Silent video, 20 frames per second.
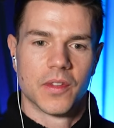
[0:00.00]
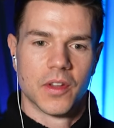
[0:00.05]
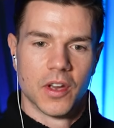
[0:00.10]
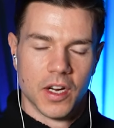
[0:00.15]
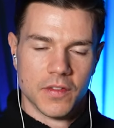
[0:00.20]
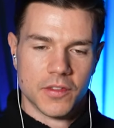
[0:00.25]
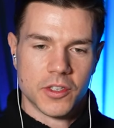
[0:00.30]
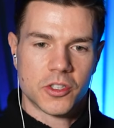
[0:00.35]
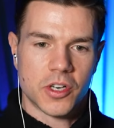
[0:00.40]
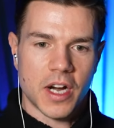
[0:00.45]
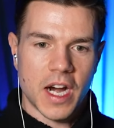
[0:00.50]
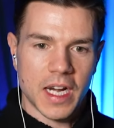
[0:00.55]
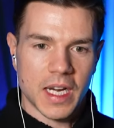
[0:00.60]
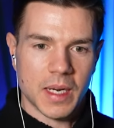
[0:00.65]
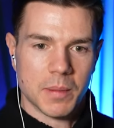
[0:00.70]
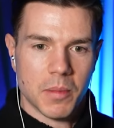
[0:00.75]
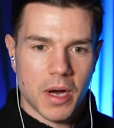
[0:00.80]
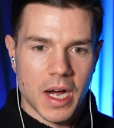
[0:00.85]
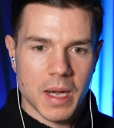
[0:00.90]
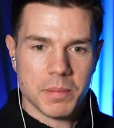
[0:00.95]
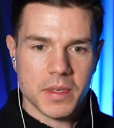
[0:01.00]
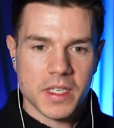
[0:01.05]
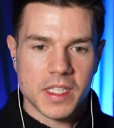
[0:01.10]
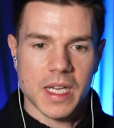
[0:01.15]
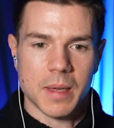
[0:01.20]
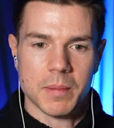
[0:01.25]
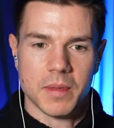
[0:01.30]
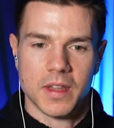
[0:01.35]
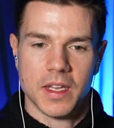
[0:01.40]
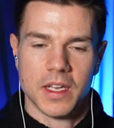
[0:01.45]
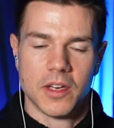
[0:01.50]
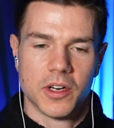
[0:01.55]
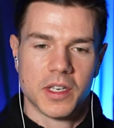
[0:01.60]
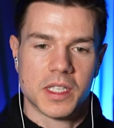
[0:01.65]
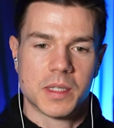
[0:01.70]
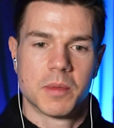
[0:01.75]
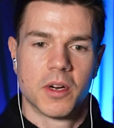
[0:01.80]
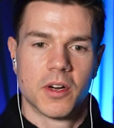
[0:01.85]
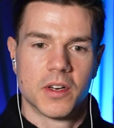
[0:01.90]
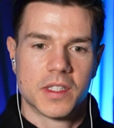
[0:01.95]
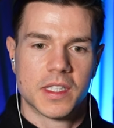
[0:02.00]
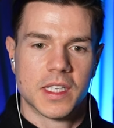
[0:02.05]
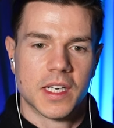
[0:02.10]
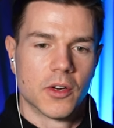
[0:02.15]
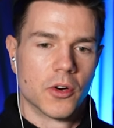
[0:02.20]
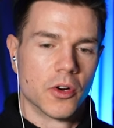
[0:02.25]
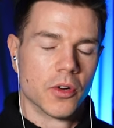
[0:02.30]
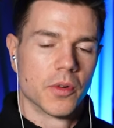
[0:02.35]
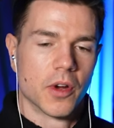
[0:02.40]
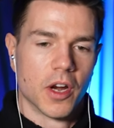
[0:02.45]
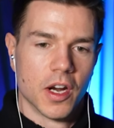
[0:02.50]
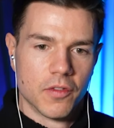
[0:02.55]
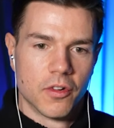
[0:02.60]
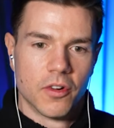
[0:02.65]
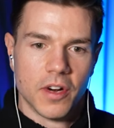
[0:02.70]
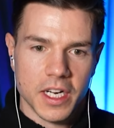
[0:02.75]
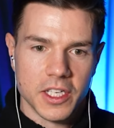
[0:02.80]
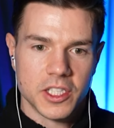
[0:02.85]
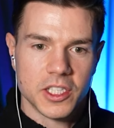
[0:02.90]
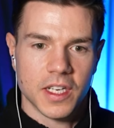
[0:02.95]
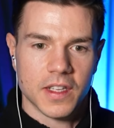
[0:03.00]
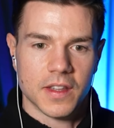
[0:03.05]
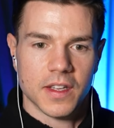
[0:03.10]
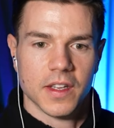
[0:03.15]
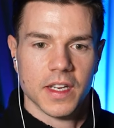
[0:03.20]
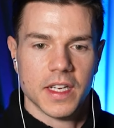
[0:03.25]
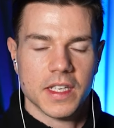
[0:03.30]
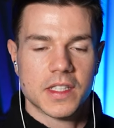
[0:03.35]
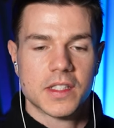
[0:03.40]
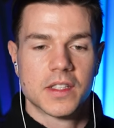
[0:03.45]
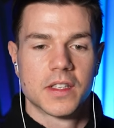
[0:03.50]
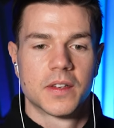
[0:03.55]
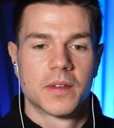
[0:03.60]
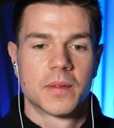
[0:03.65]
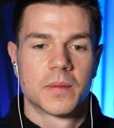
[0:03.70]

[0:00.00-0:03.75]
overtraining might be something that you're experiencing or overreaching at the least.